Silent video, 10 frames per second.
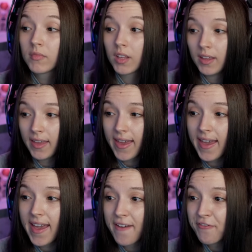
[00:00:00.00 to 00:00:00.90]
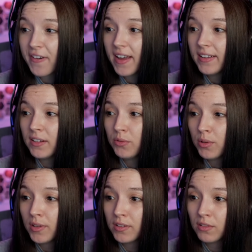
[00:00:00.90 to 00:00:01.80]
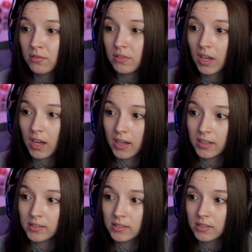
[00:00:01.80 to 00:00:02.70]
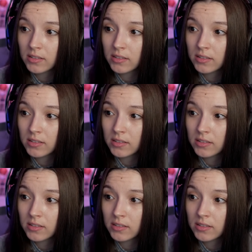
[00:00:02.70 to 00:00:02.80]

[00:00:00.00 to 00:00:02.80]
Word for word: Yeah, finally we get the good guns.